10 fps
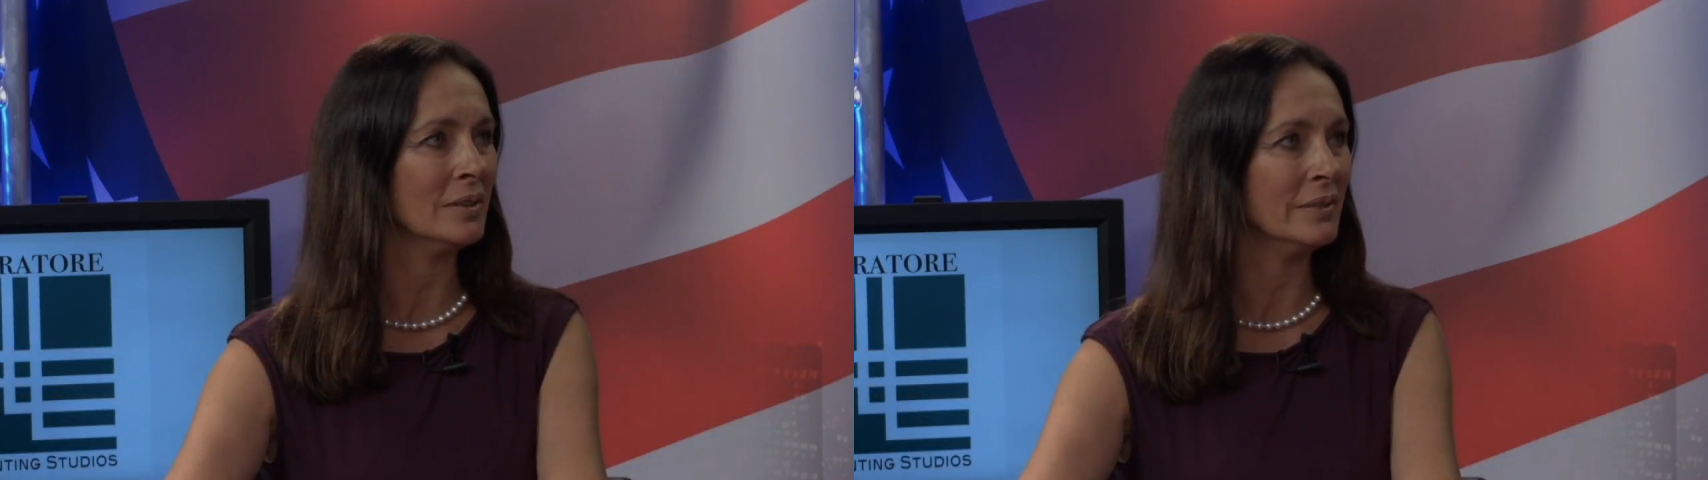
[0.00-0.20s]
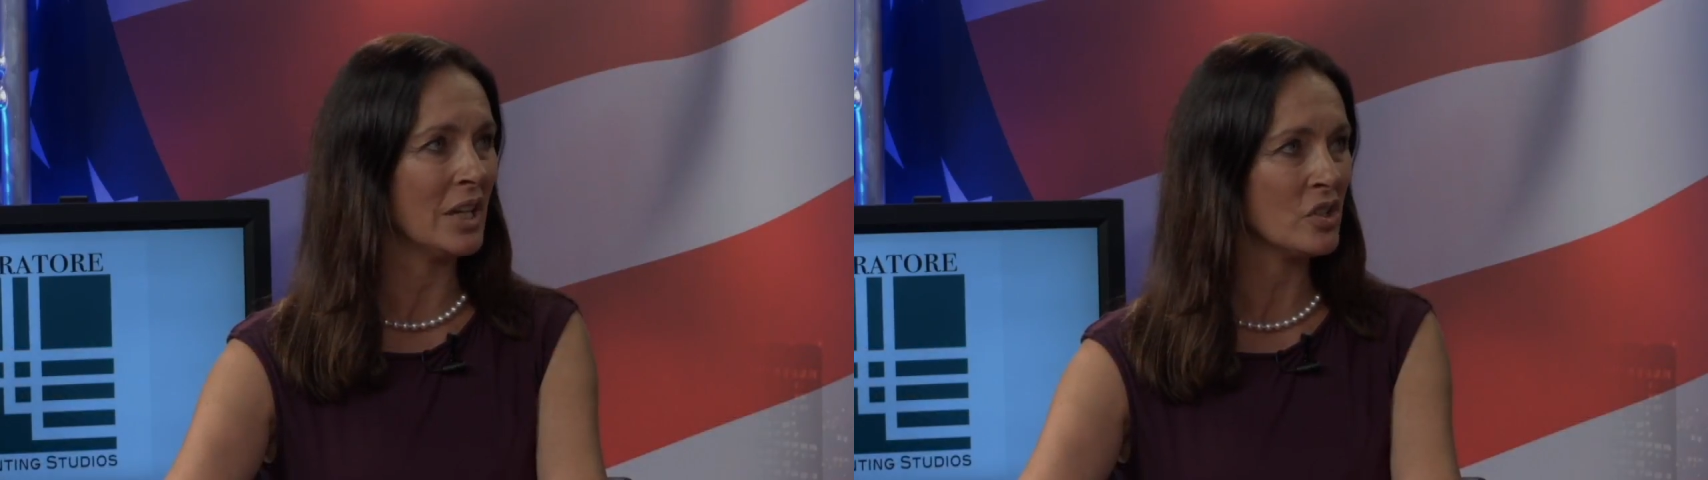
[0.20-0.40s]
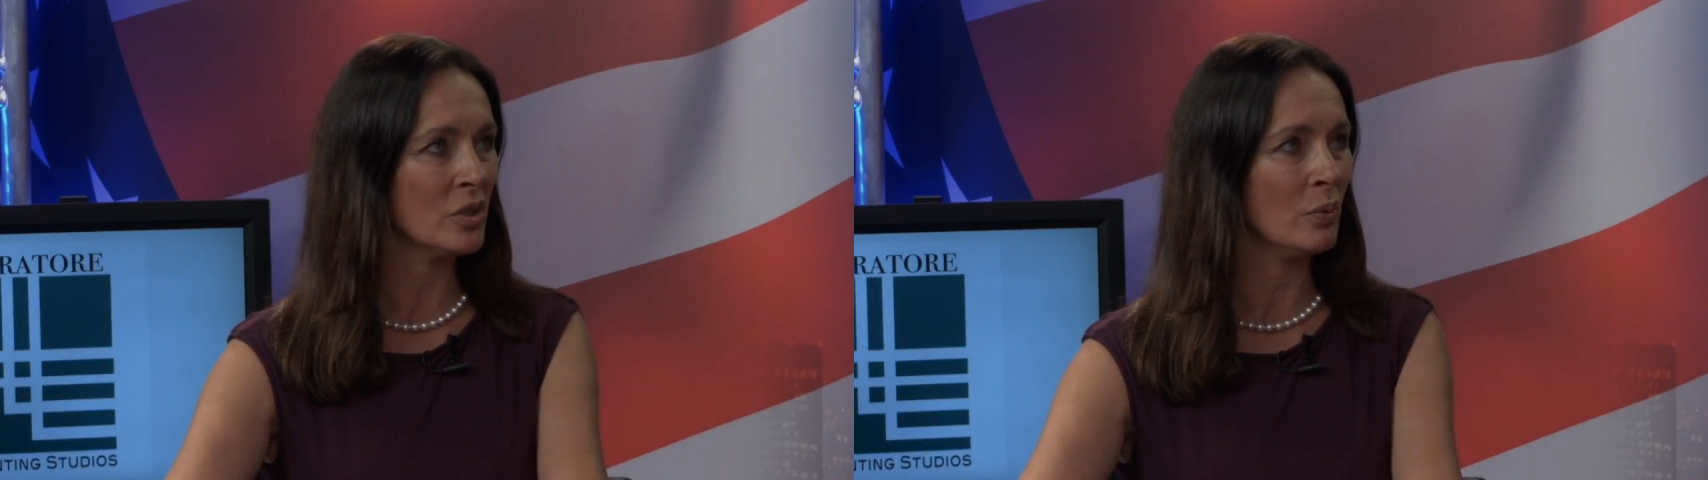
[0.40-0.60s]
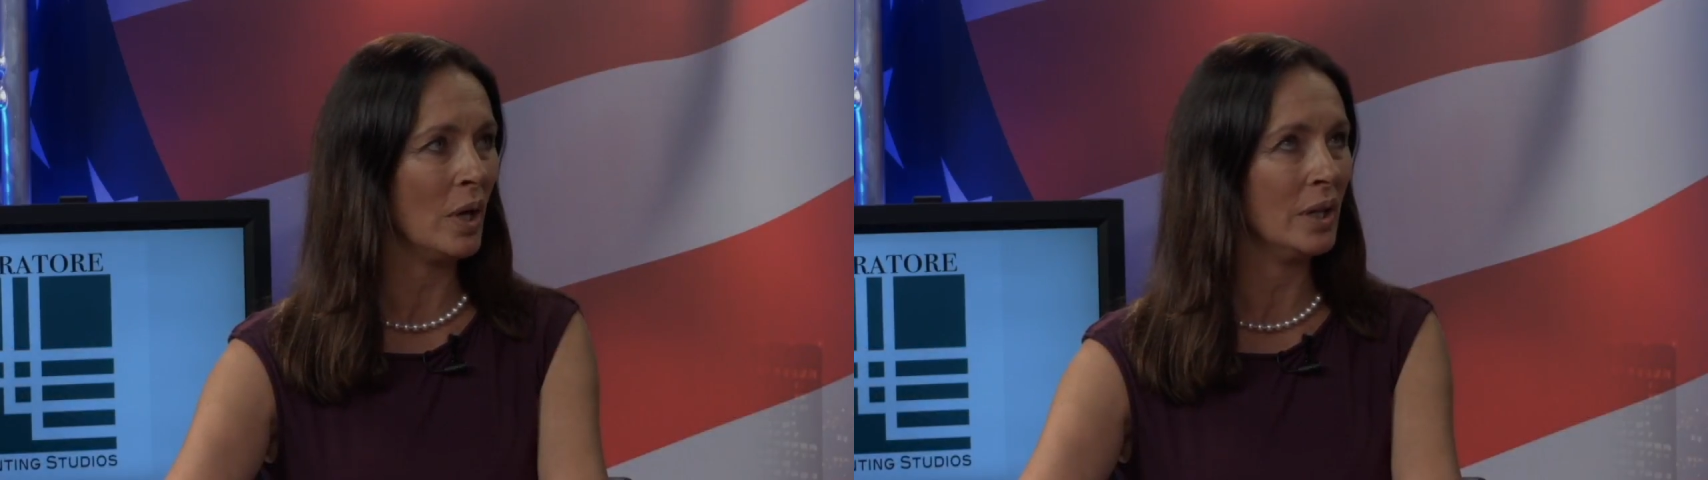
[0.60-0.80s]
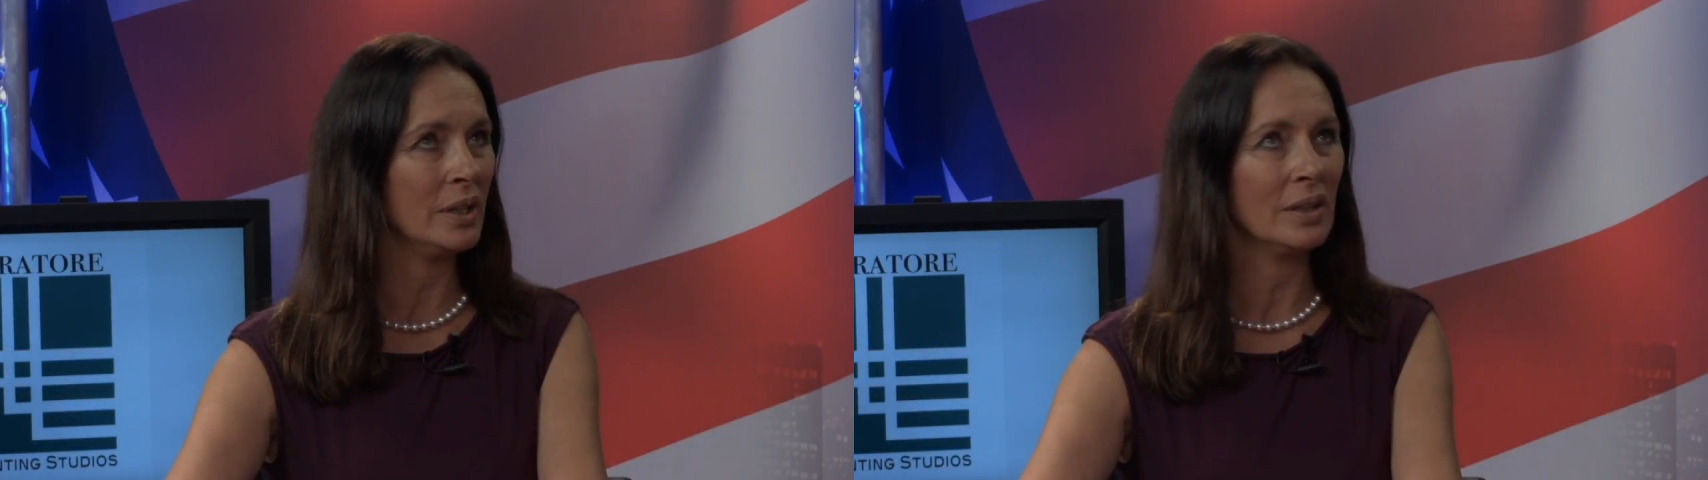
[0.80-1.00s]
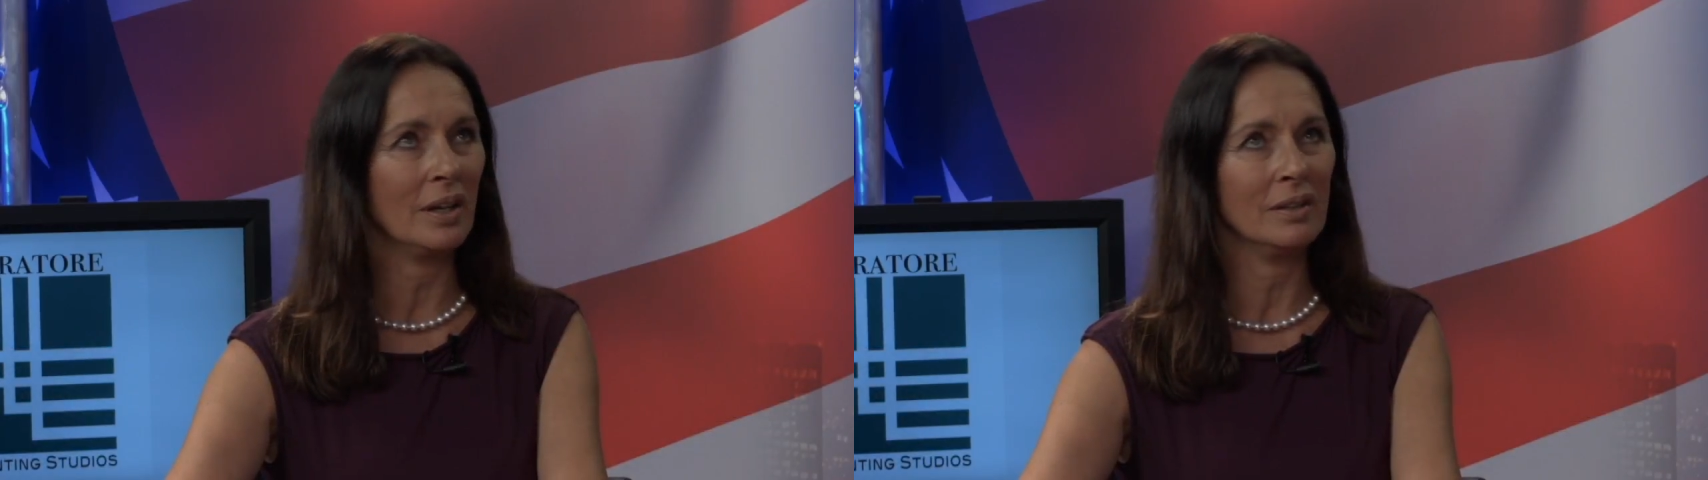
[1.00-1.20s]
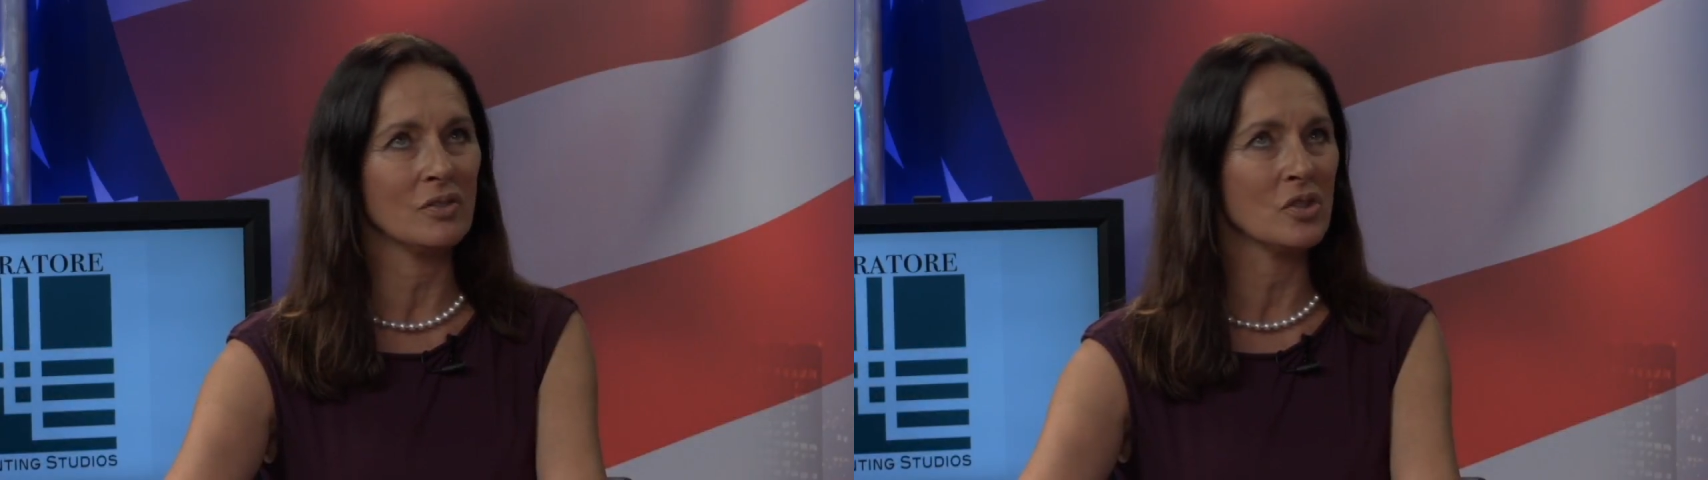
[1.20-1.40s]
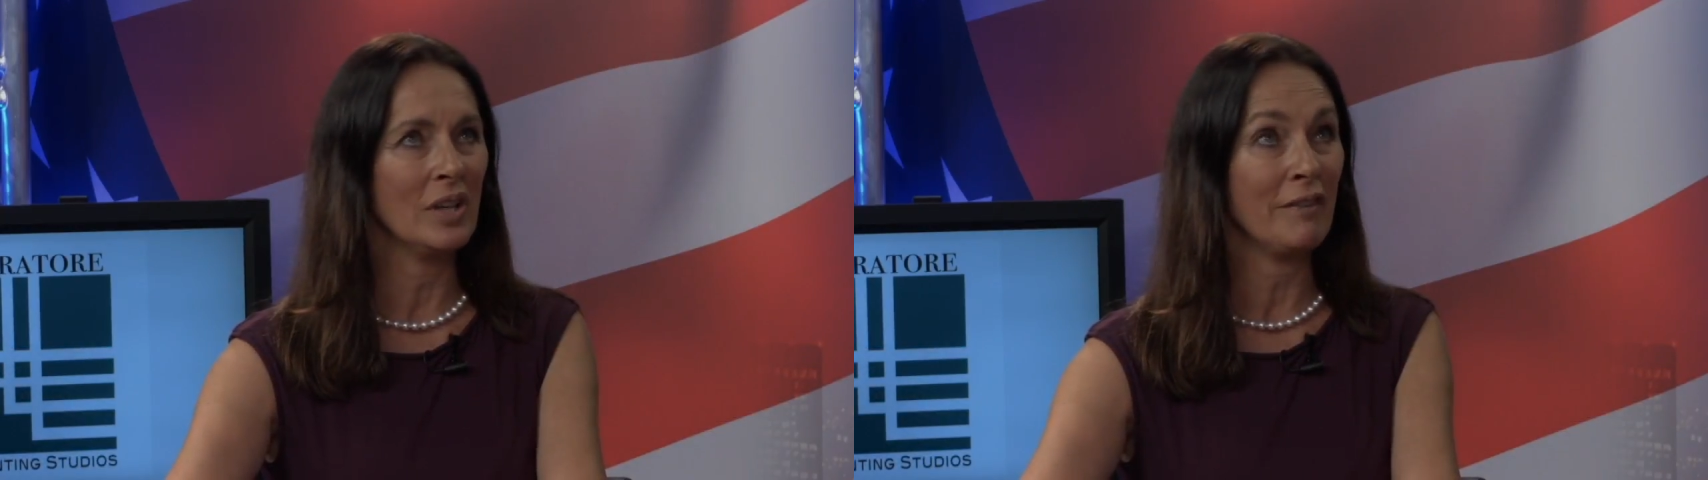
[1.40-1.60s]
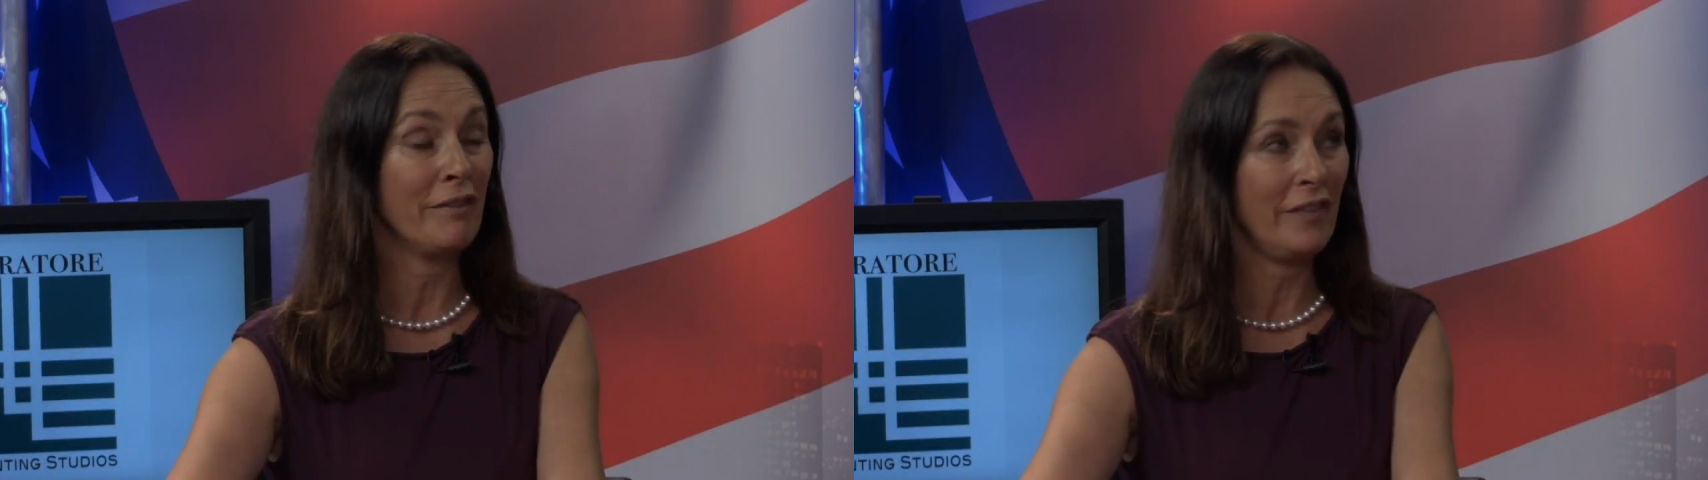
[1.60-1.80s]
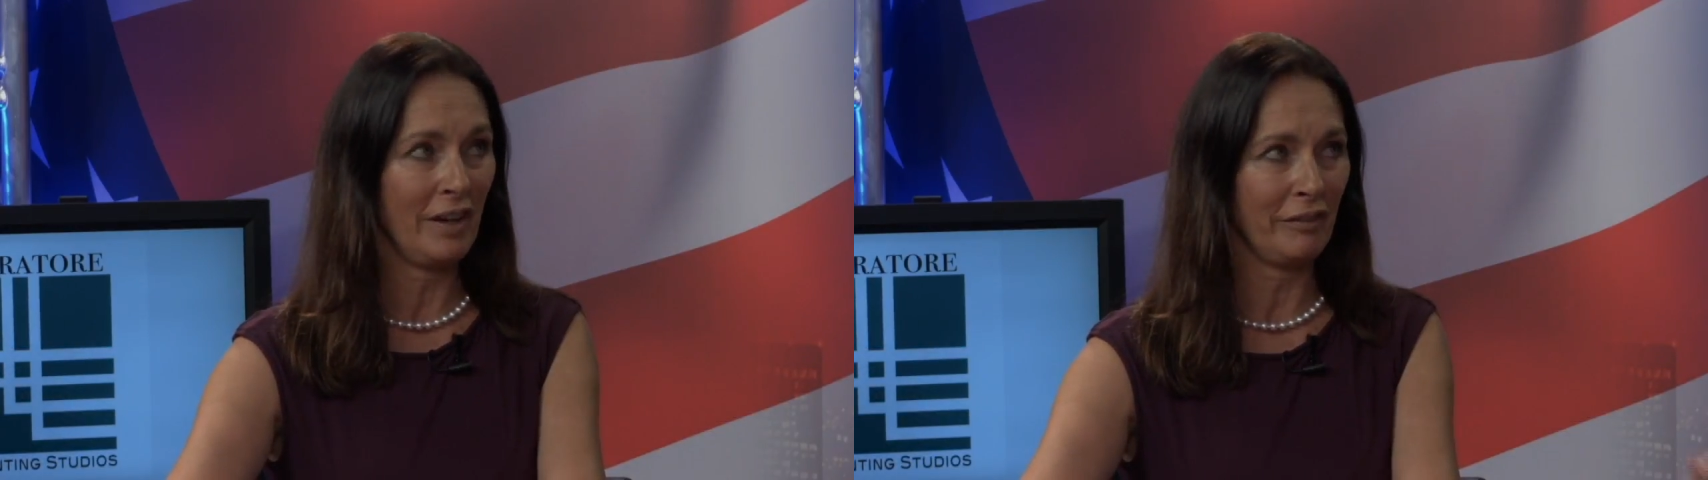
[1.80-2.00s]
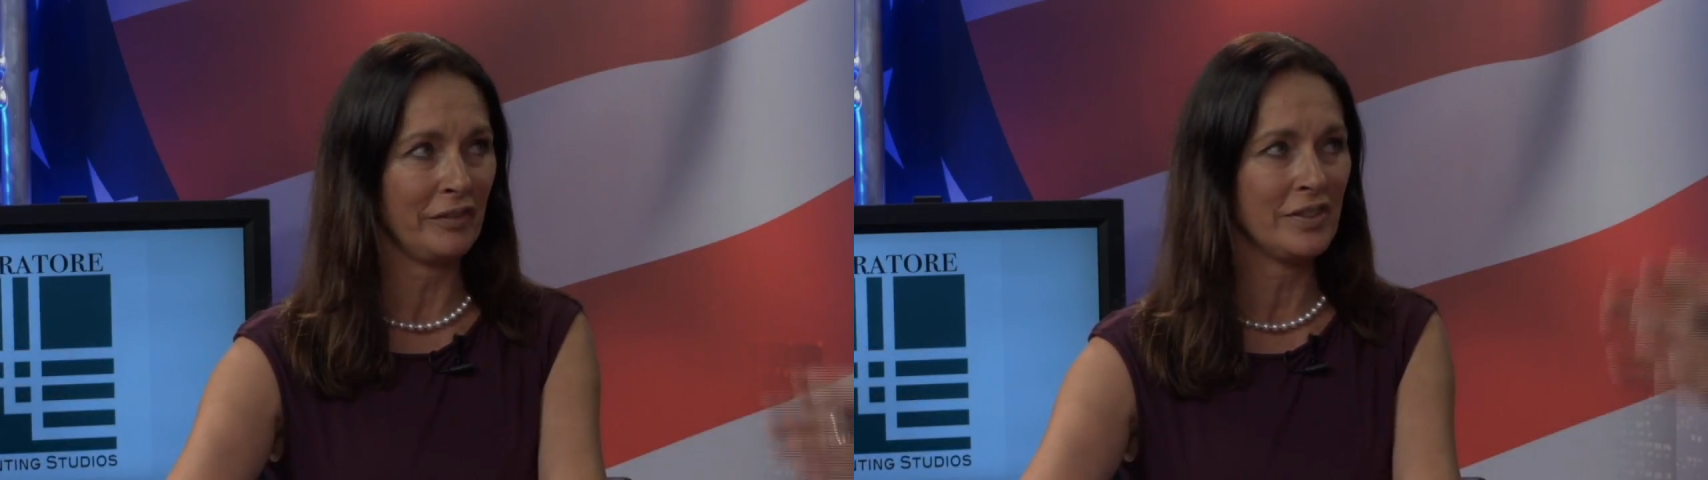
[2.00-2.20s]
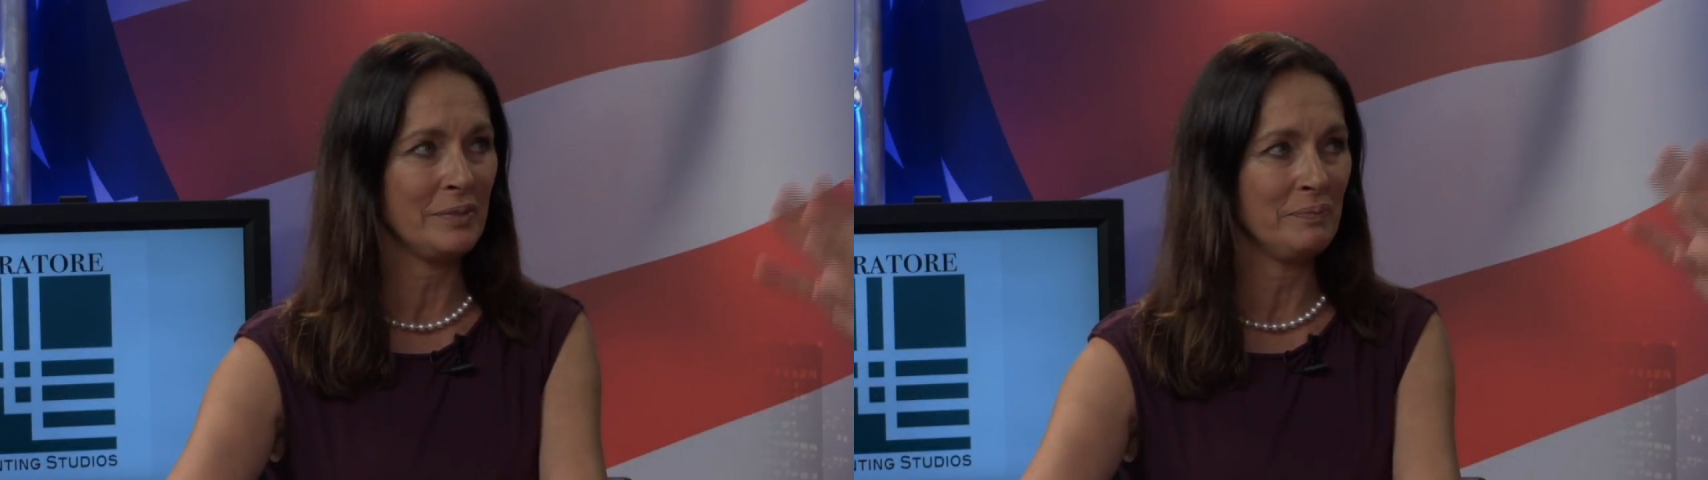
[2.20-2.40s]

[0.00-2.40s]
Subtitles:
nationwide July 5th.